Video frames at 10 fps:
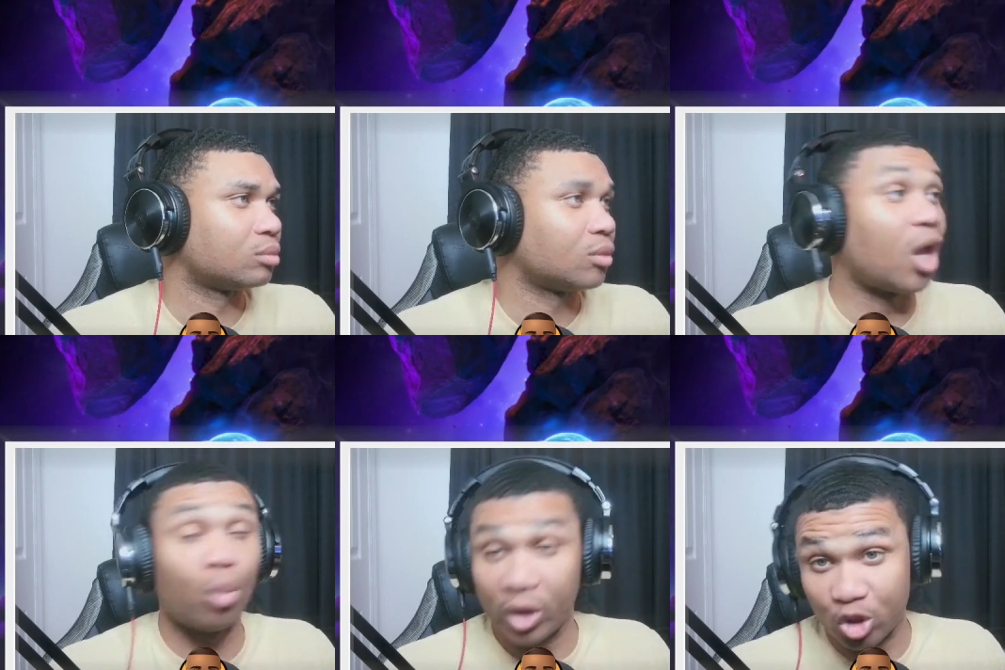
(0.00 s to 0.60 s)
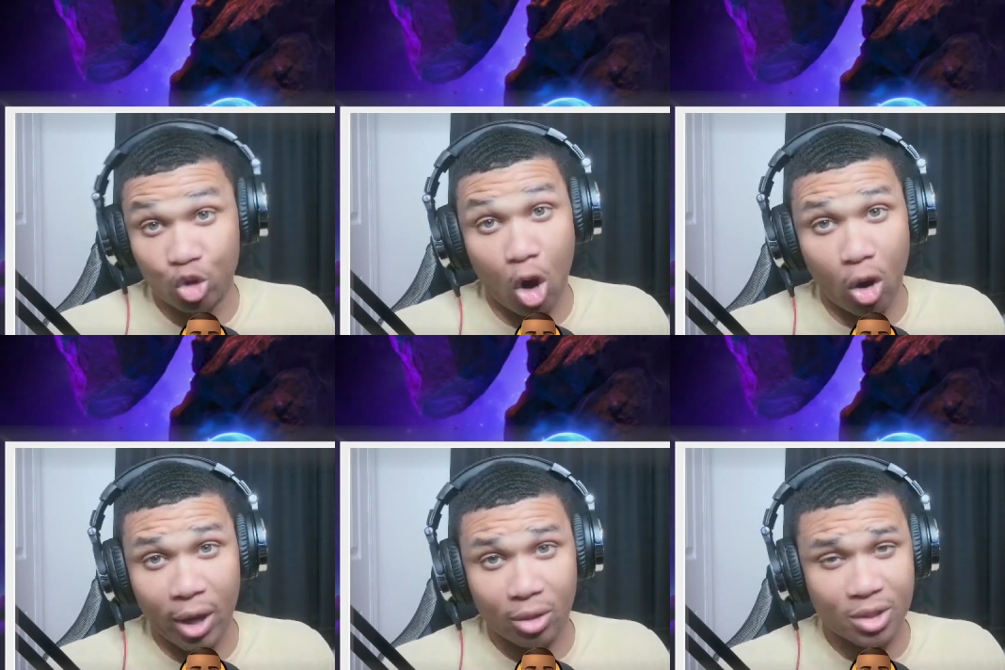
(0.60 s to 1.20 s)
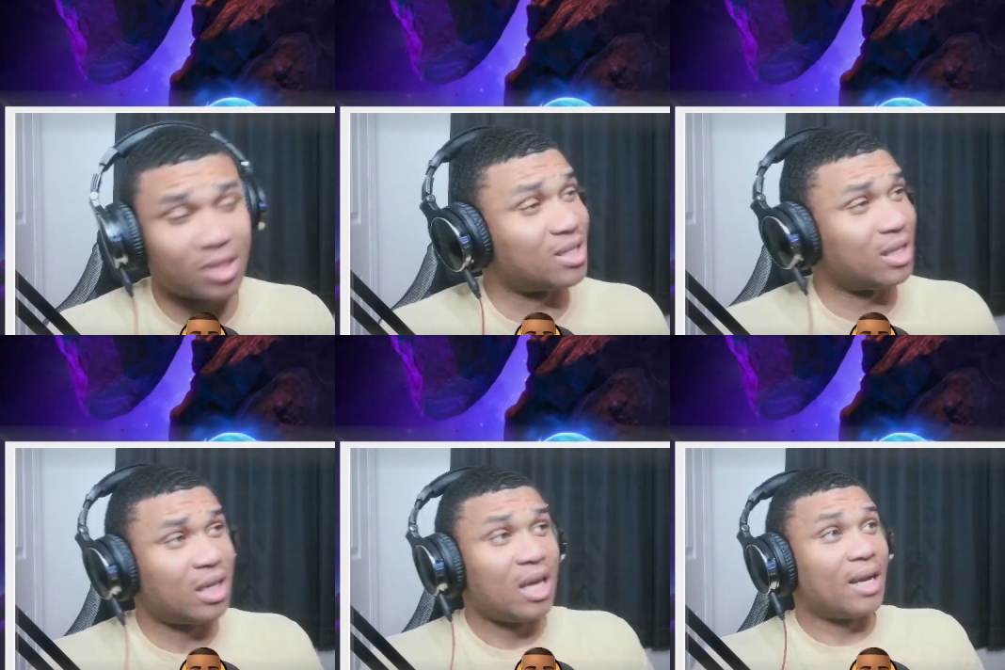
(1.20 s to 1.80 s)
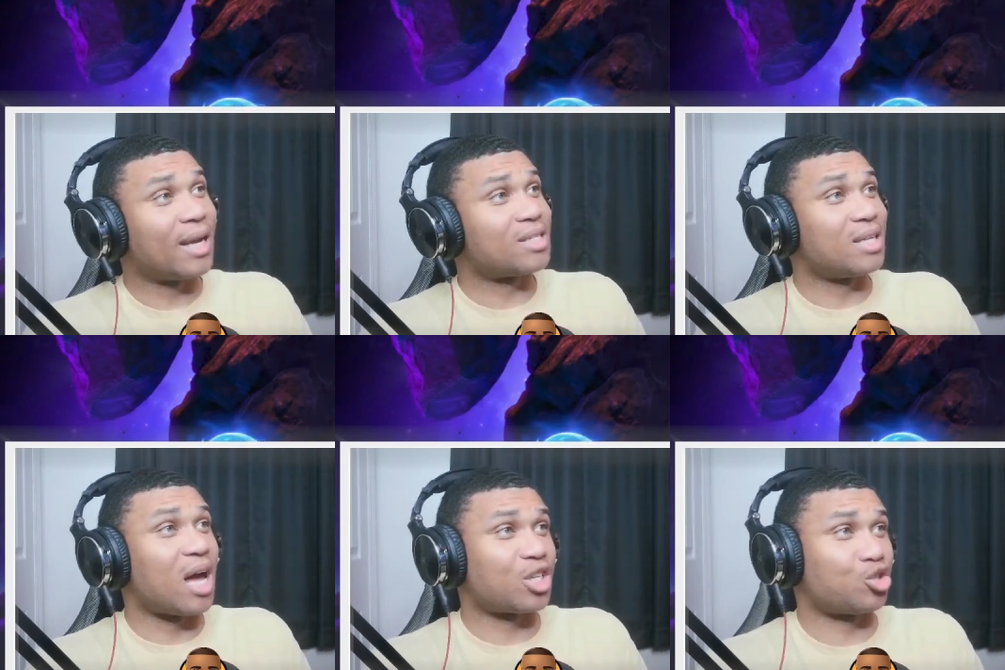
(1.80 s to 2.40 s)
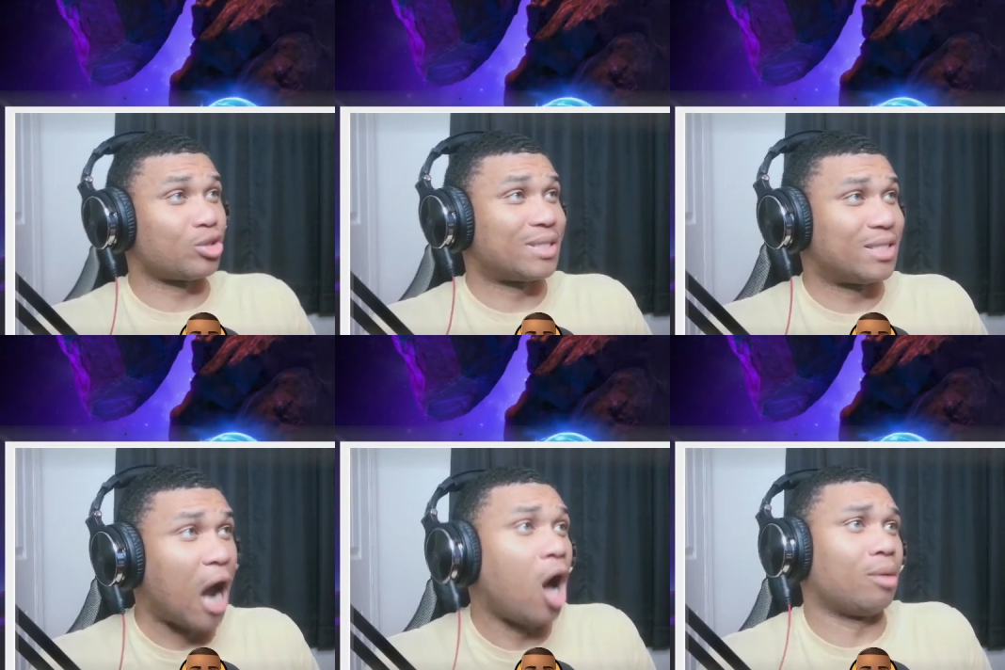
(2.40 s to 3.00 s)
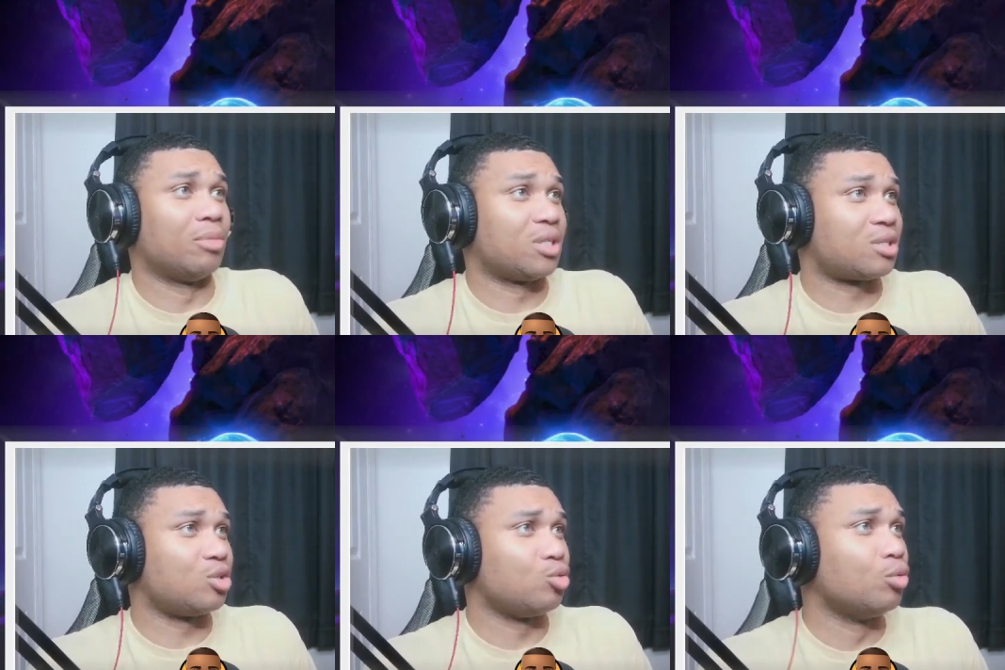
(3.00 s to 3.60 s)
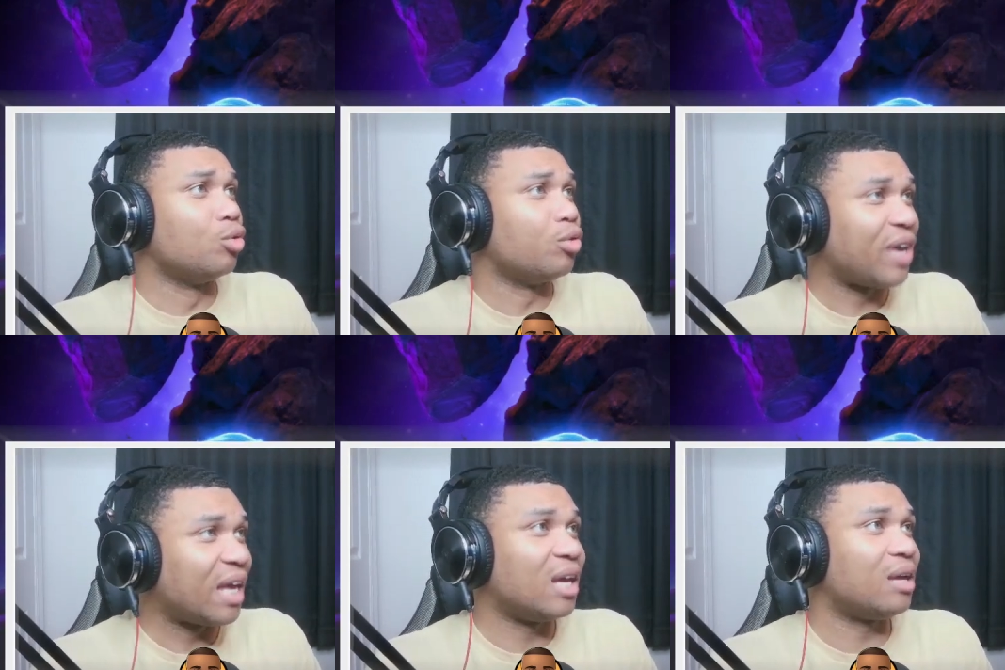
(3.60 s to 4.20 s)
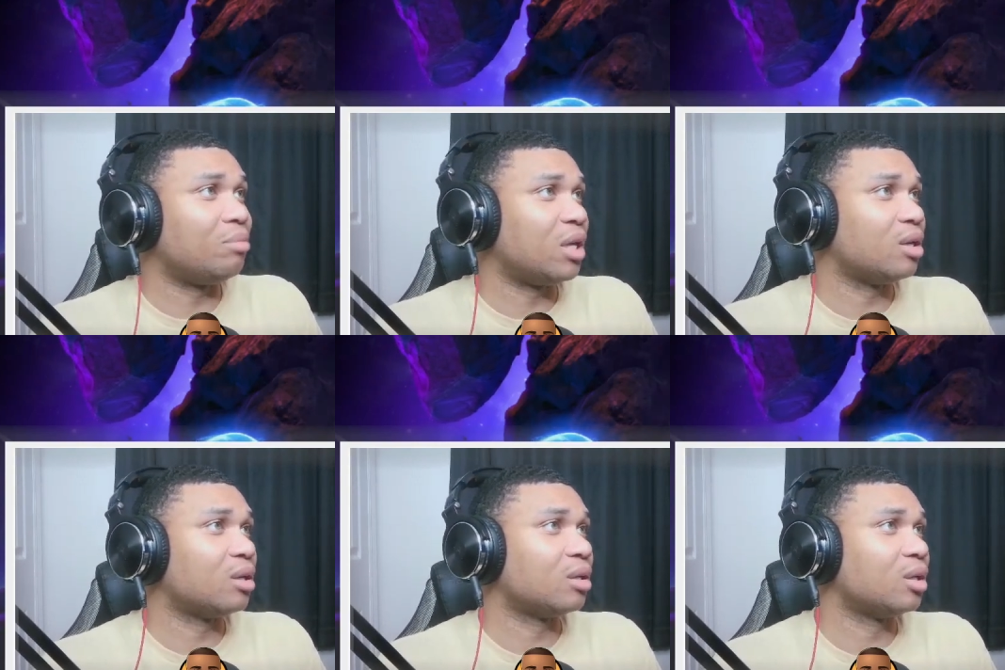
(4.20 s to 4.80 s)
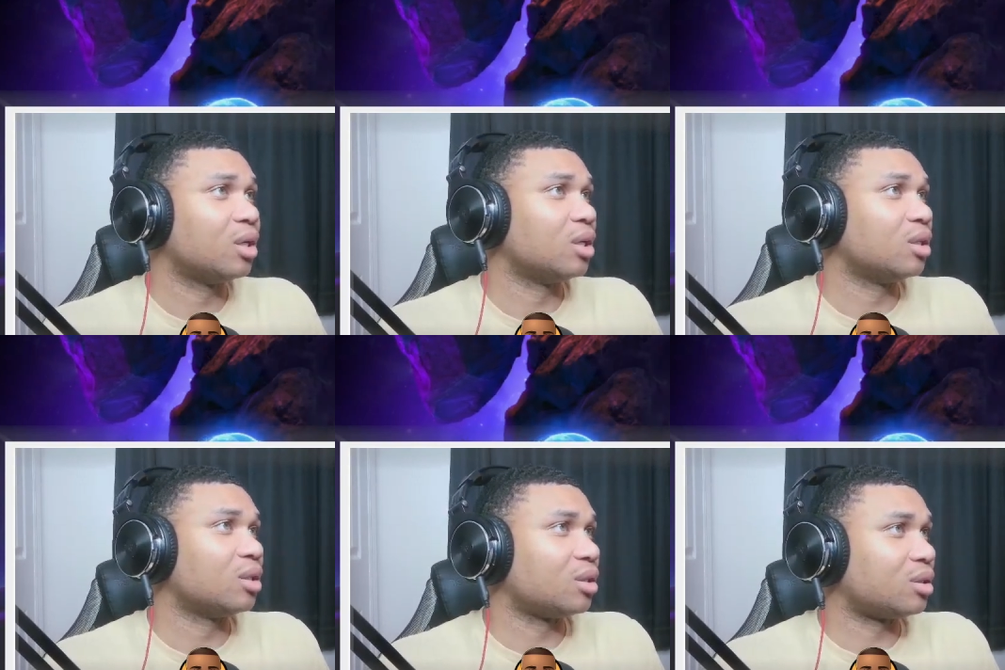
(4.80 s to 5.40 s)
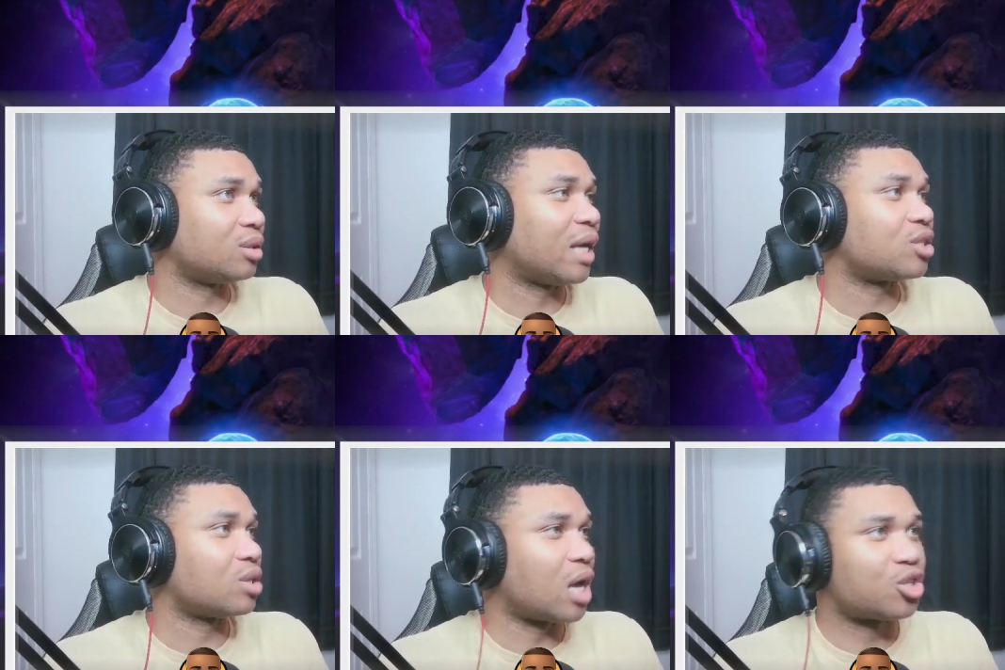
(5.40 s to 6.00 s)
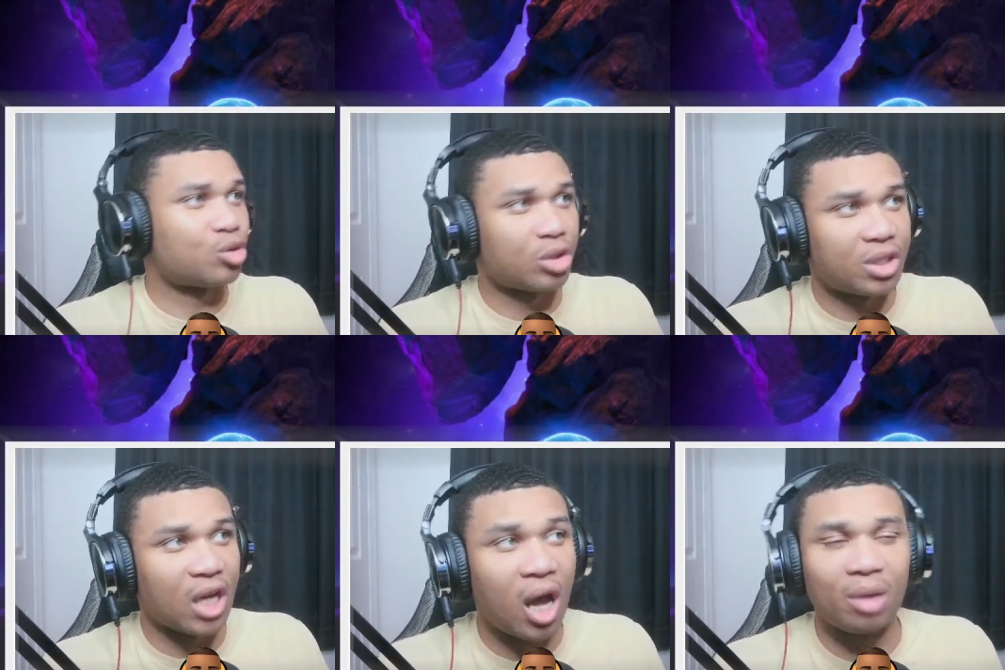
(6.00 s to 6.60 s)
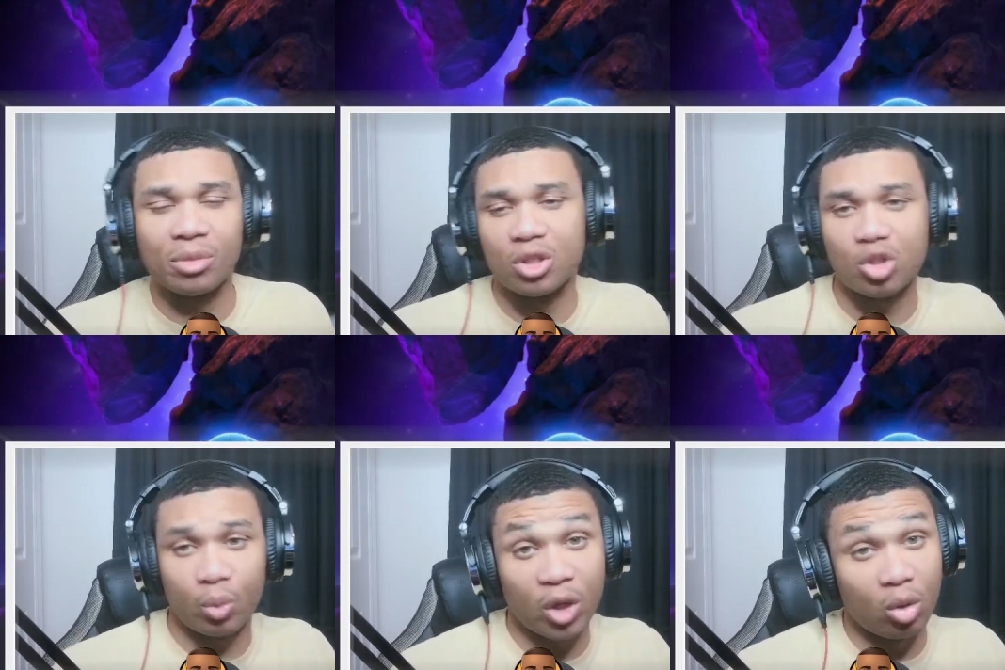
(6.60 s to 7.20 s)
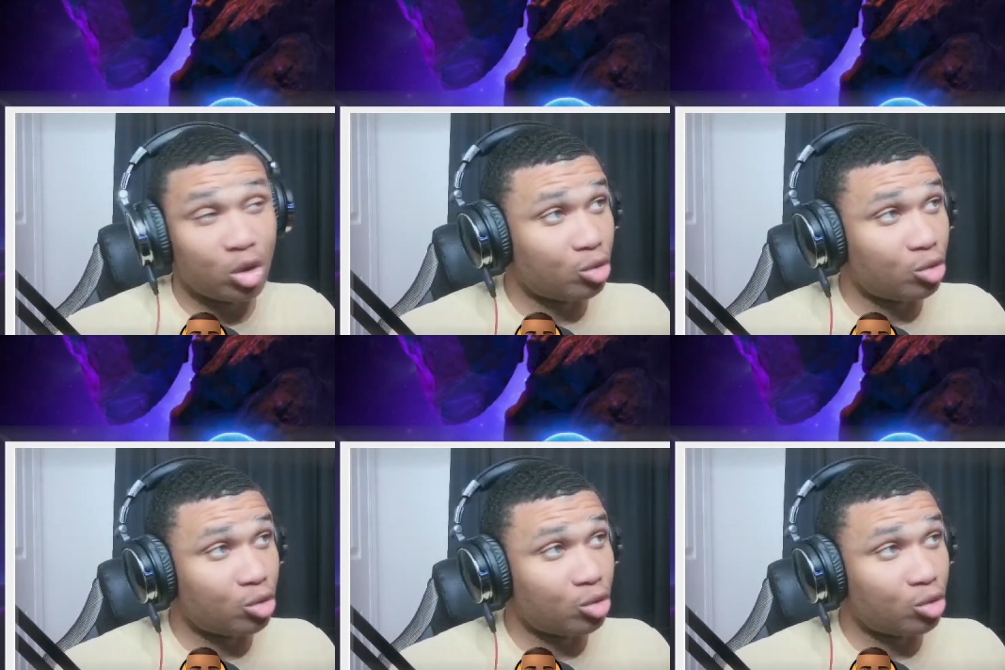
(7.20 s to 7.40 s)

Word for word: And we draw Elsa. See, that's Nostradamus. You feel me? That's Nostradamus. So we're going to